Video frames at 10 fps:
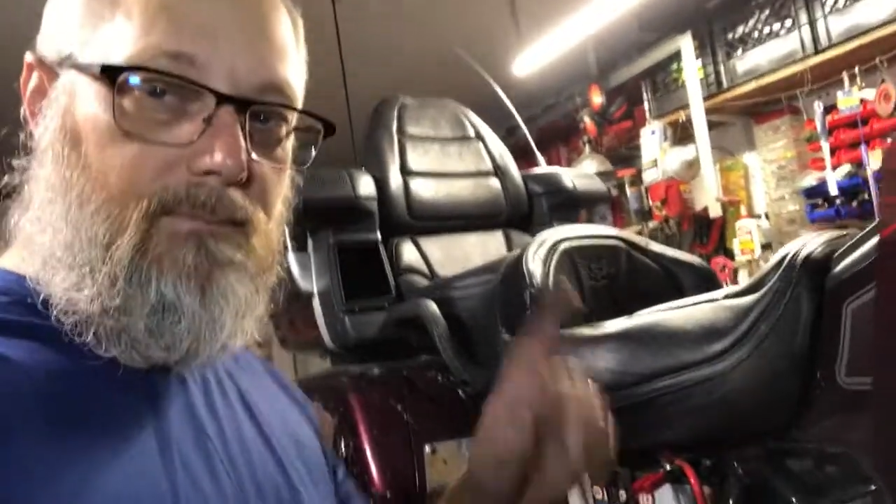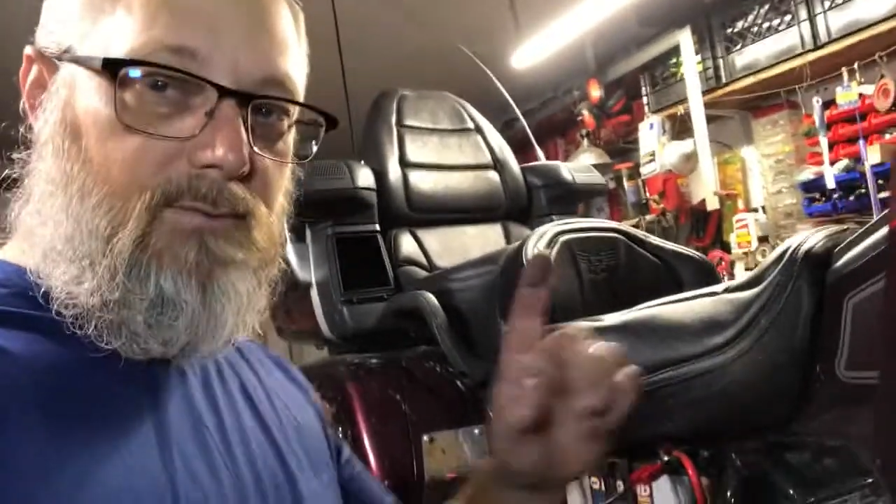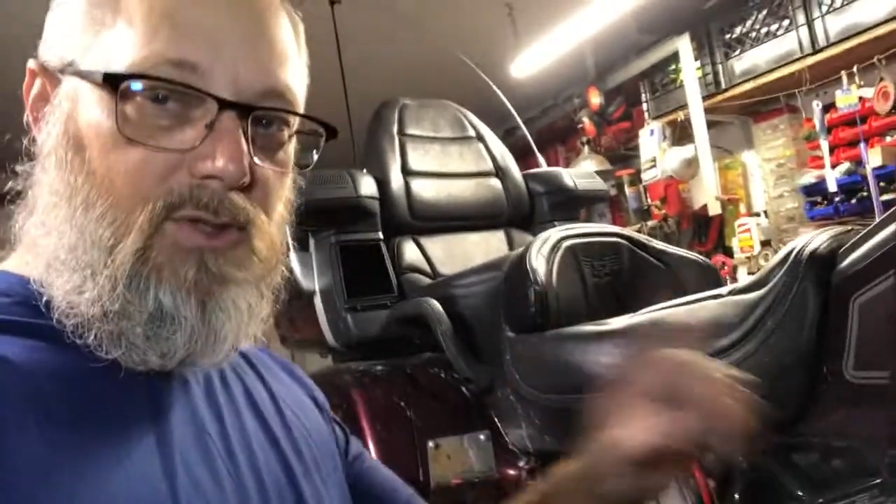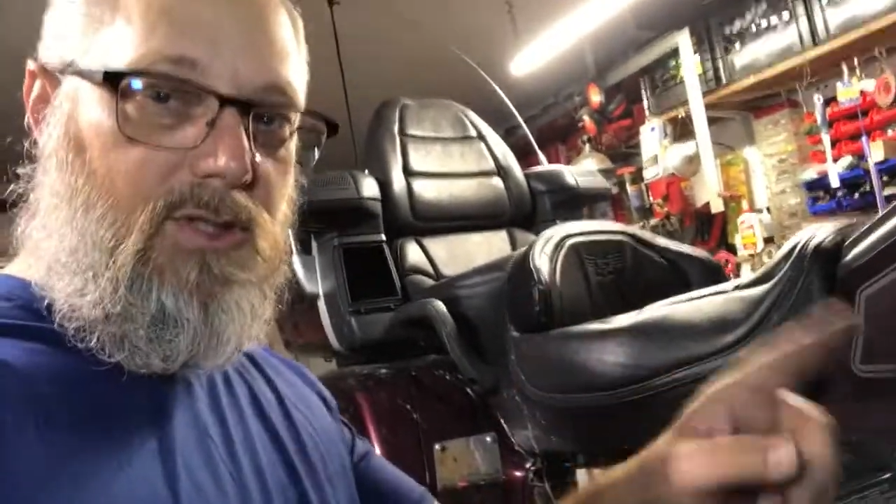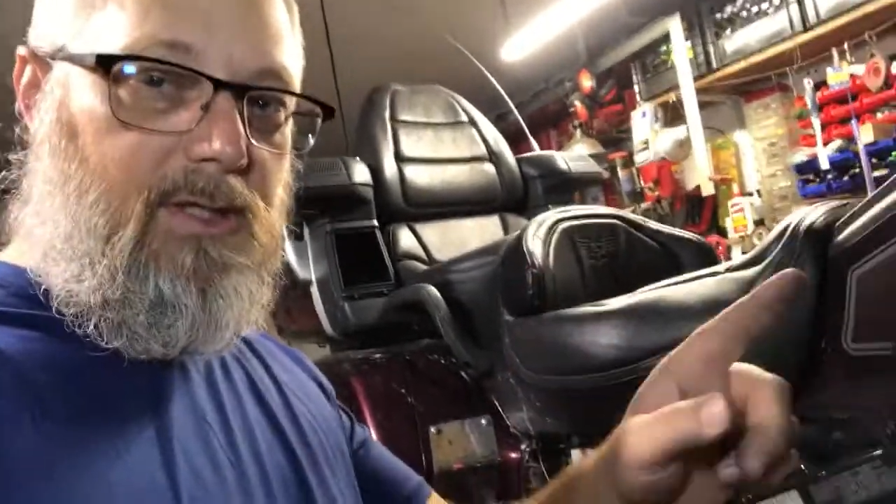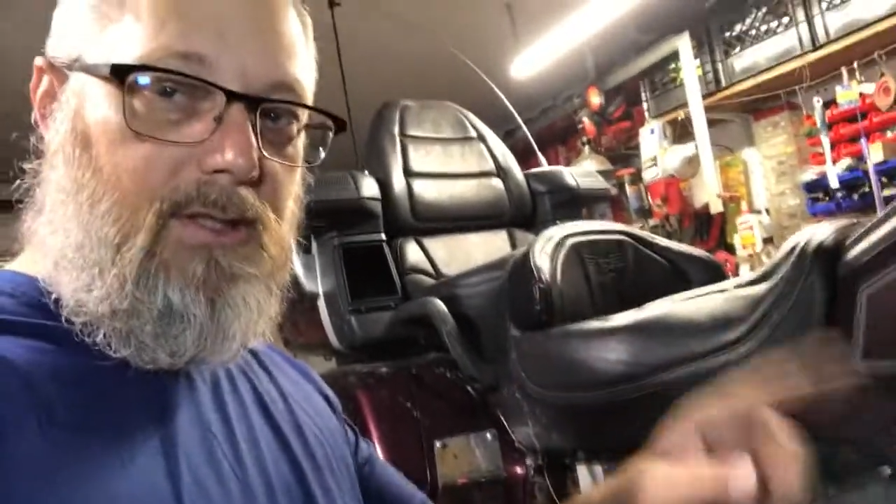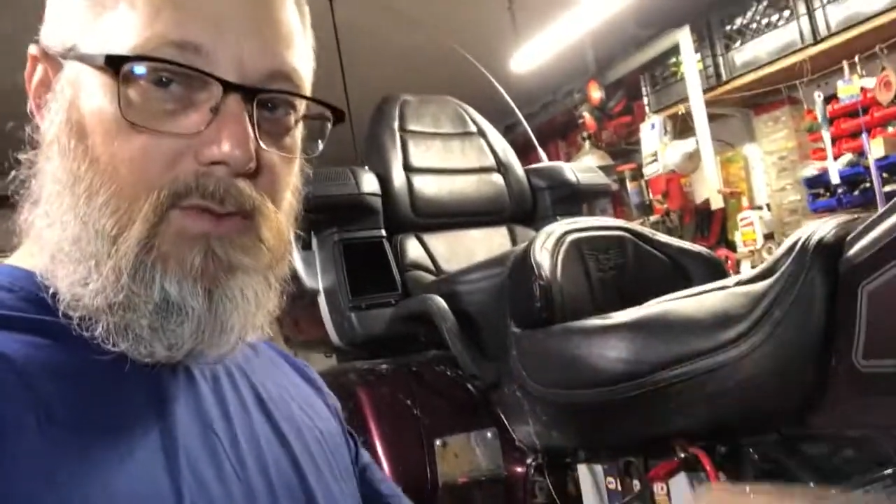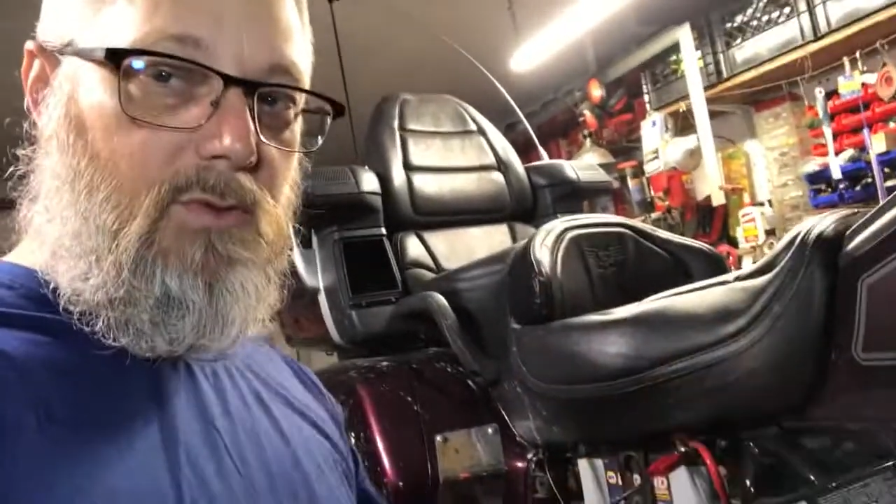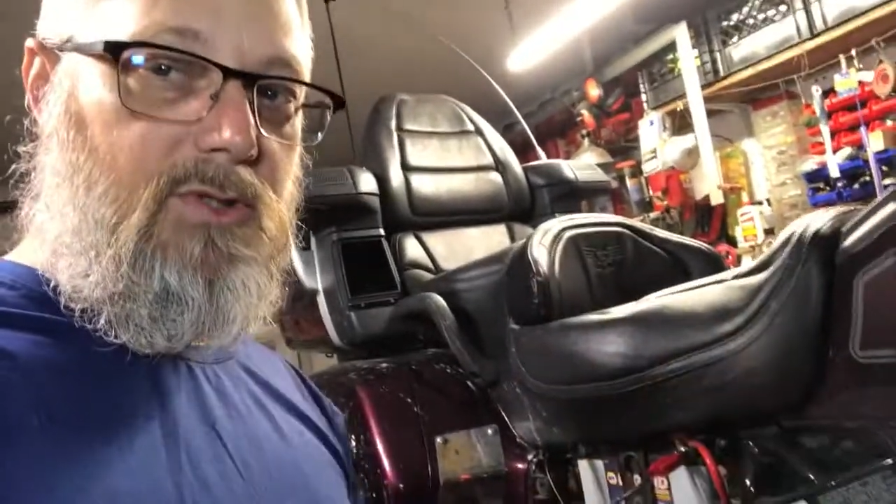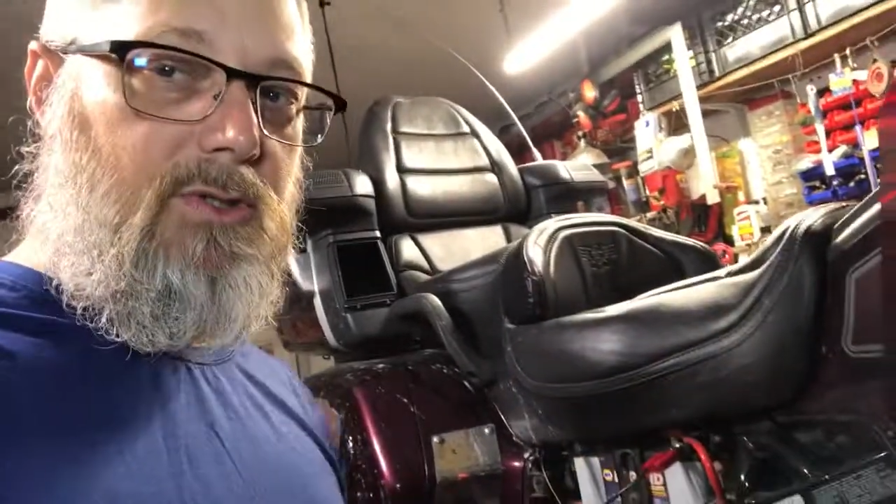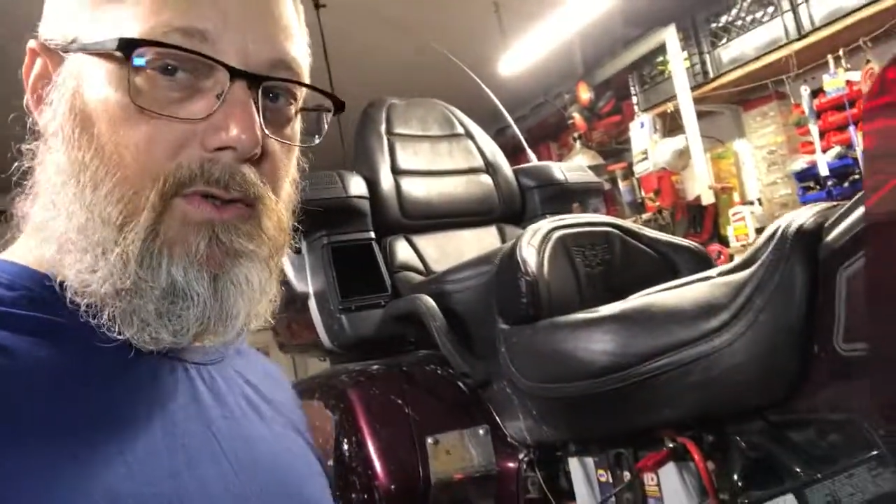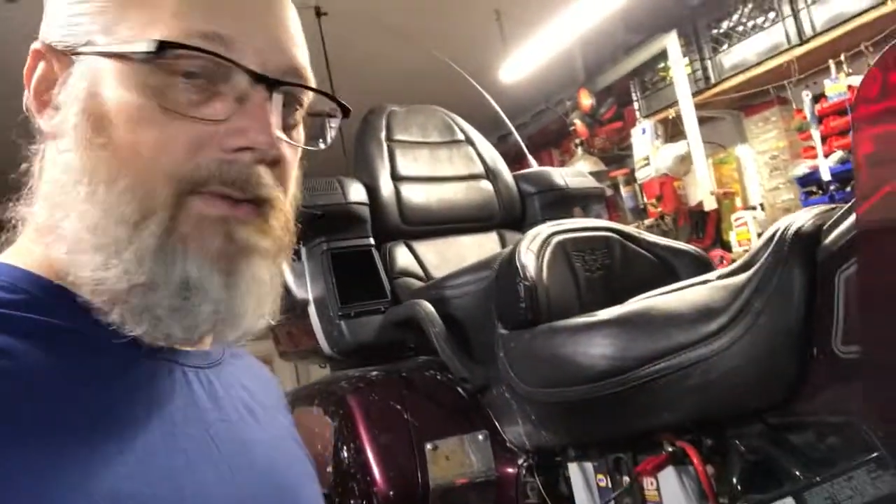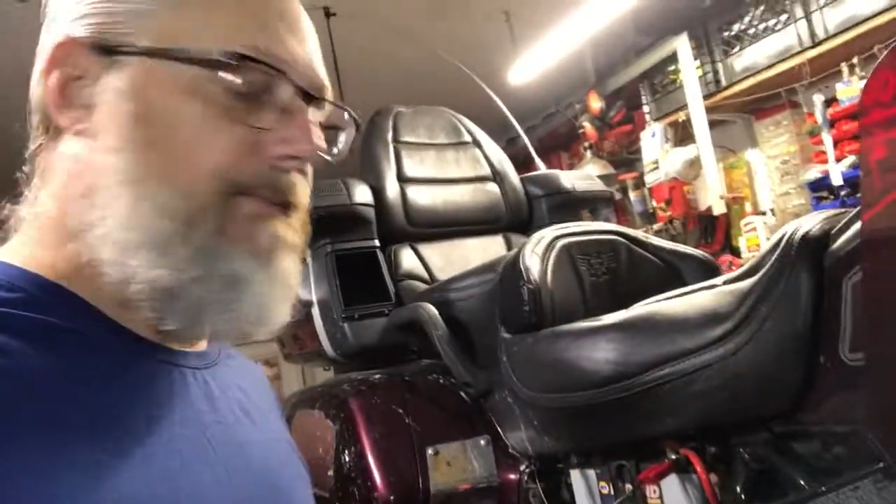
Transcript: just like this one's doing.